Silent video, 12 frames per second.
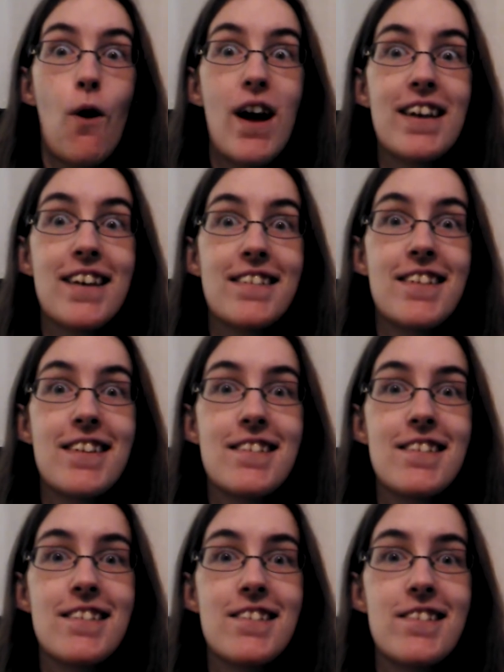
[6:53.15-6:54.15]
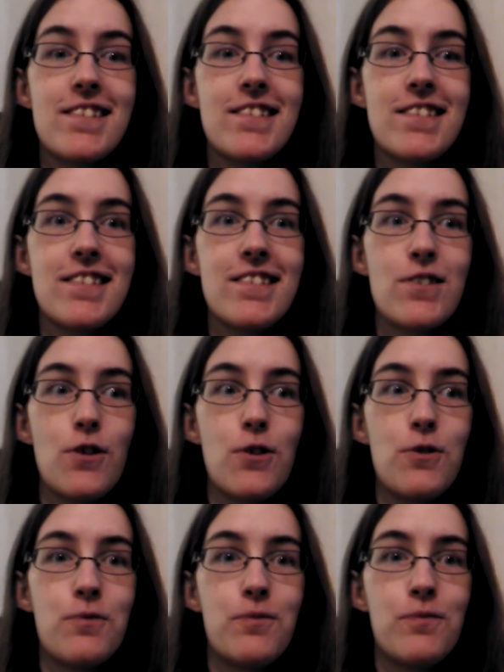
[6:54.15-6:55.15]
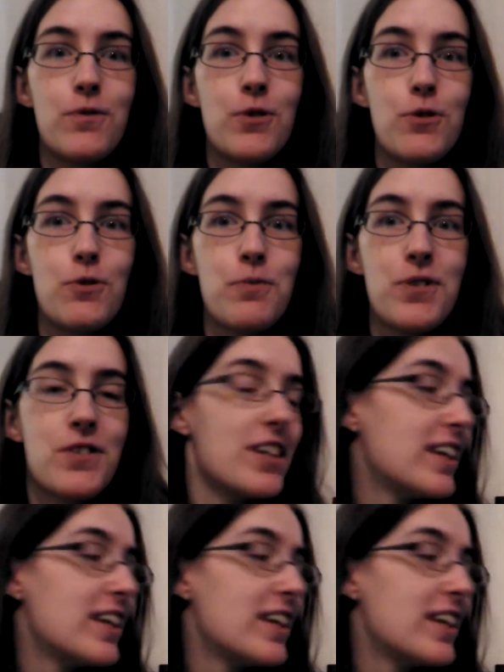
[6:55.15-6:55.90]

I technically did, though. Oops.